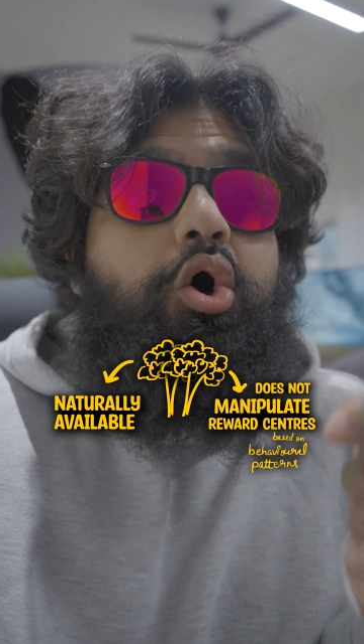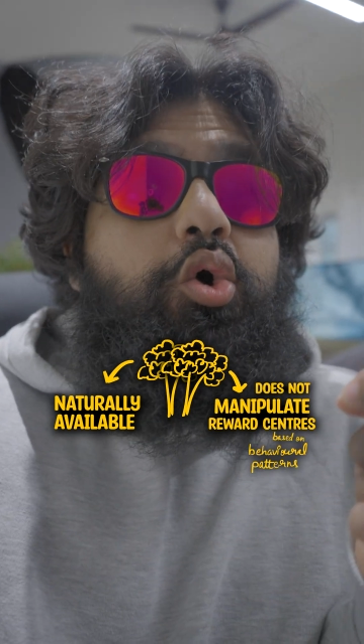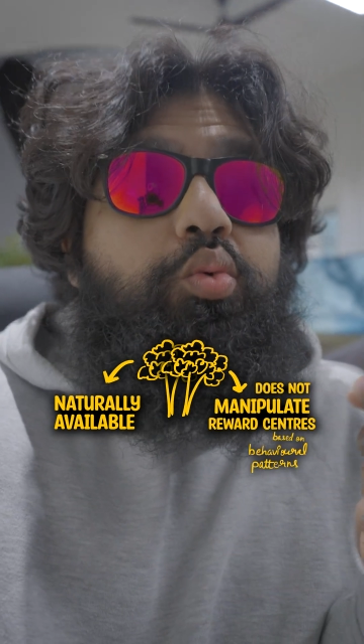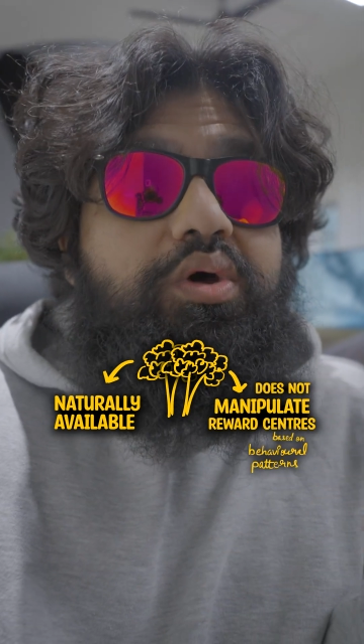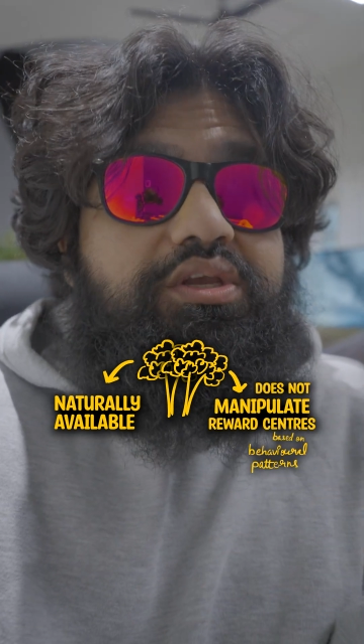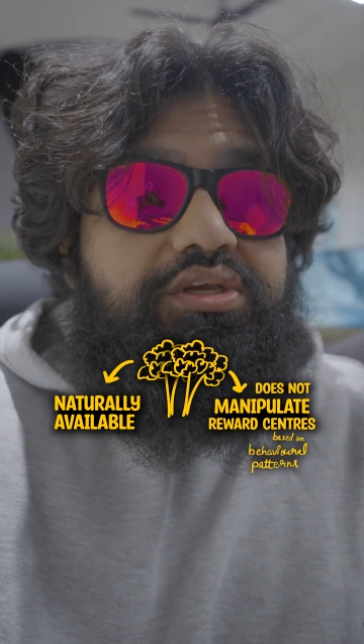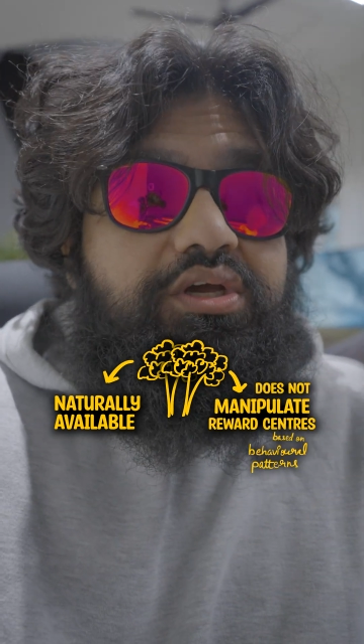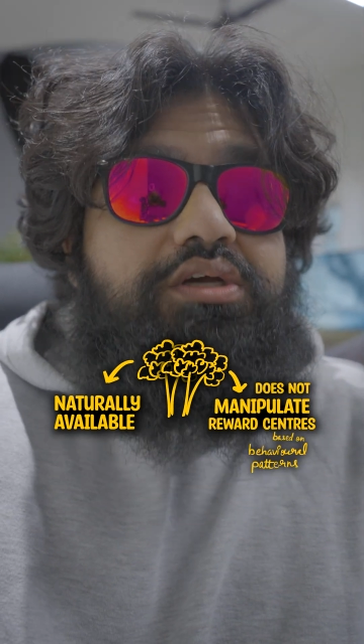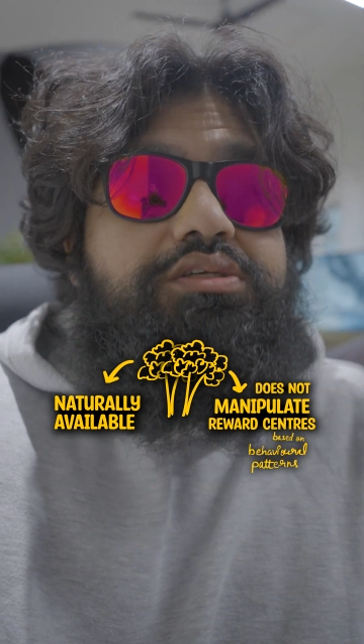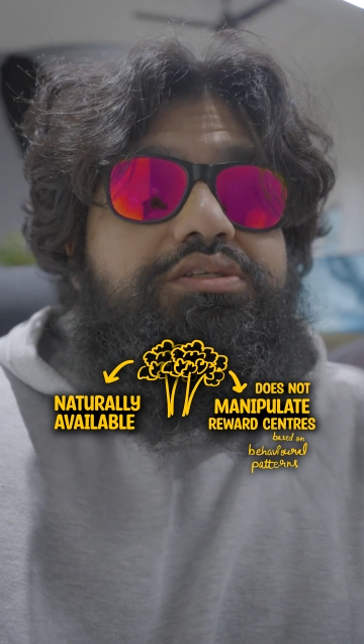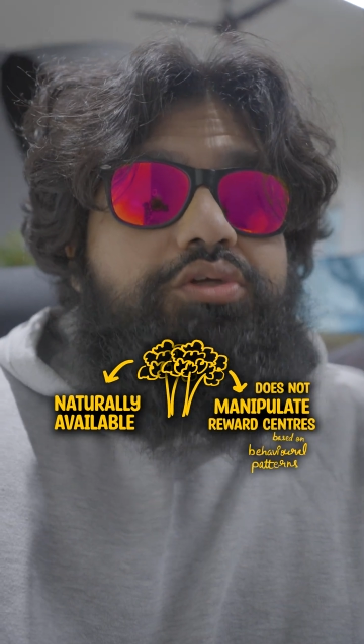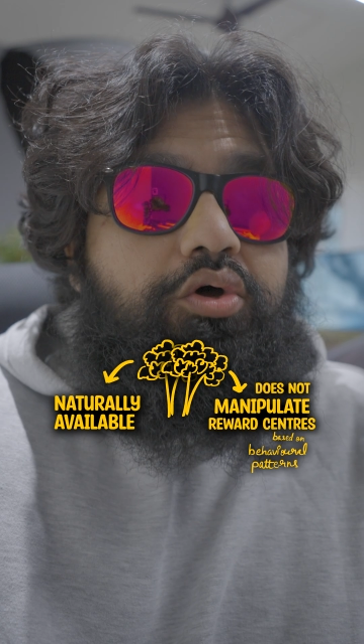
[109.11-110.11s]
over
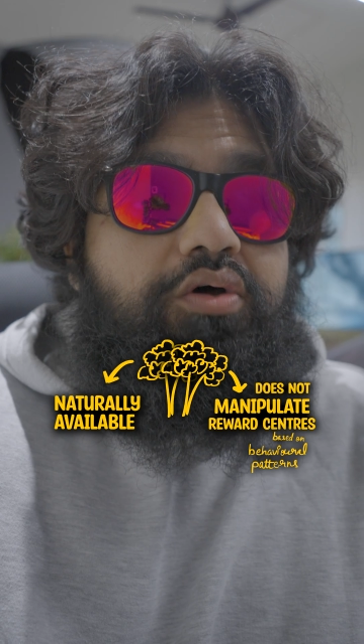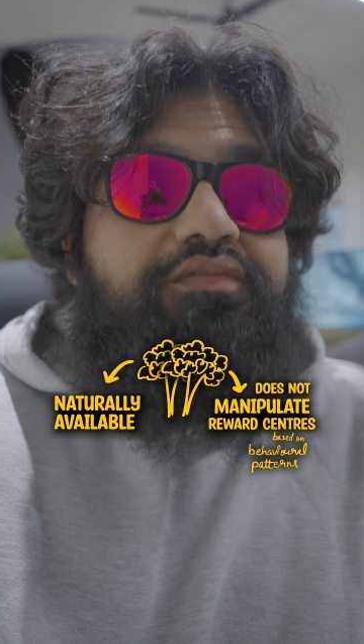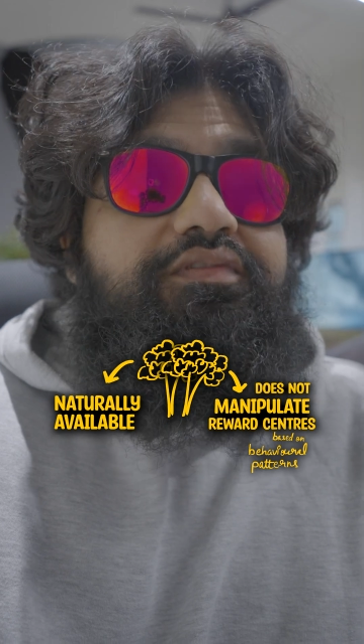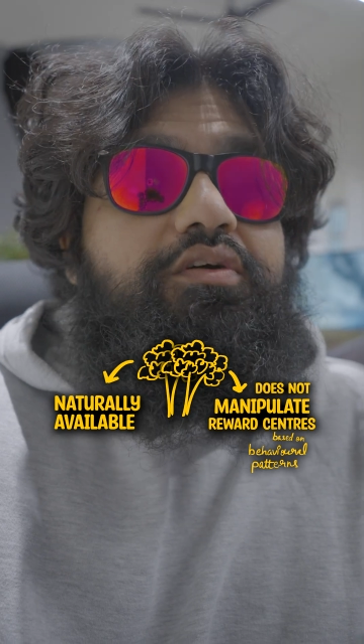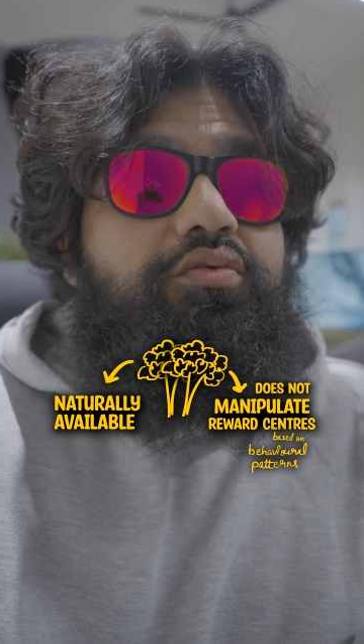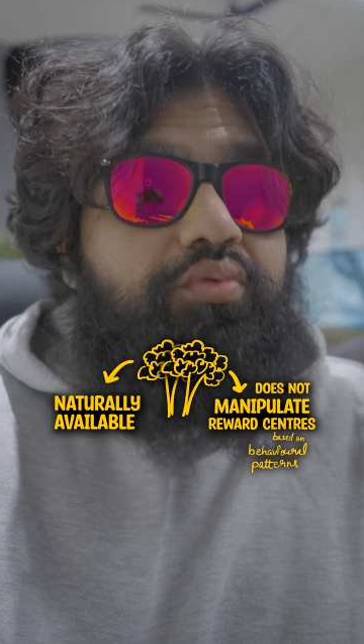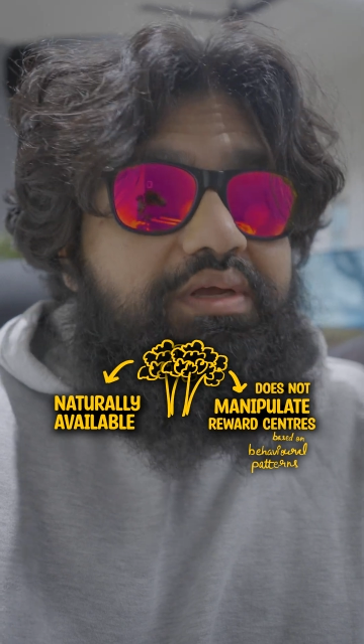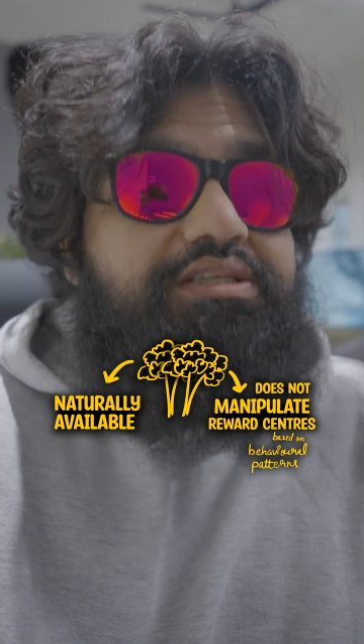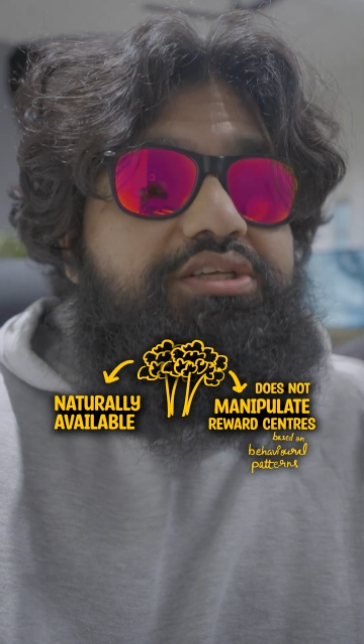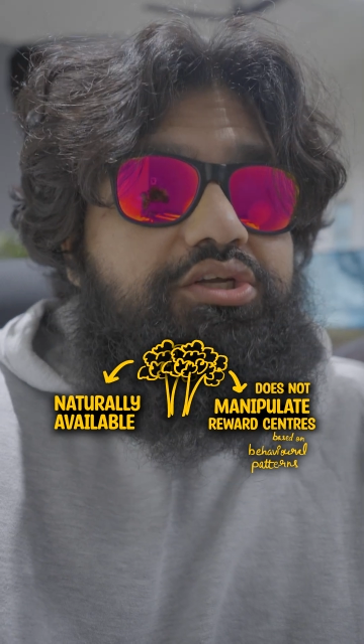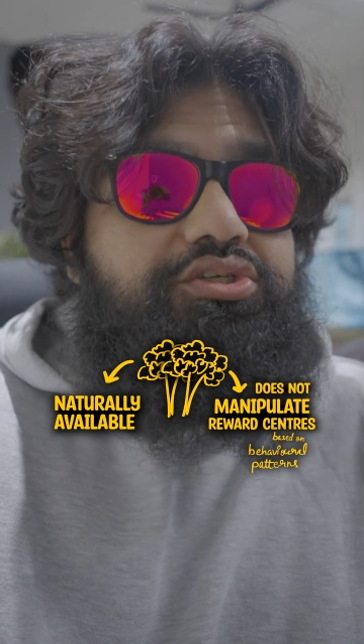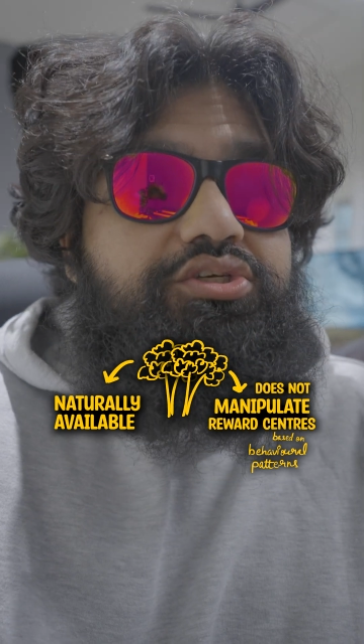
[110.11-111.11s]
years of
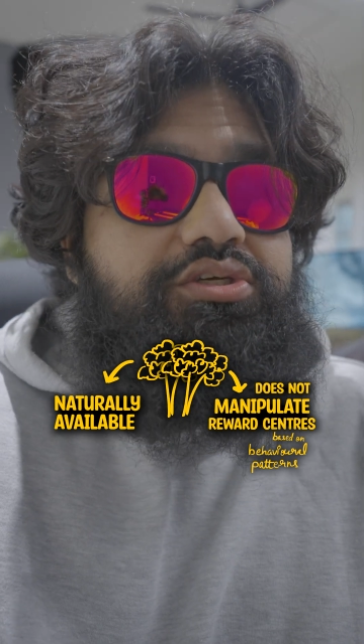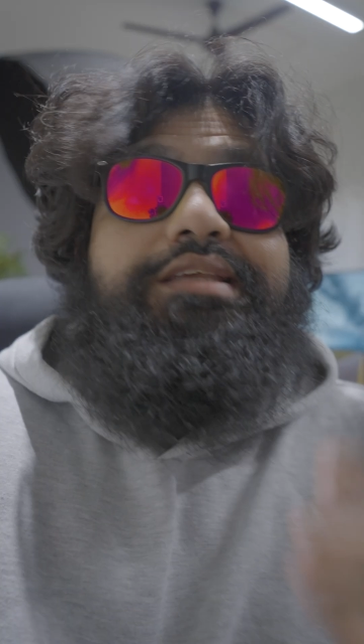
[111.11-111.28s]
research.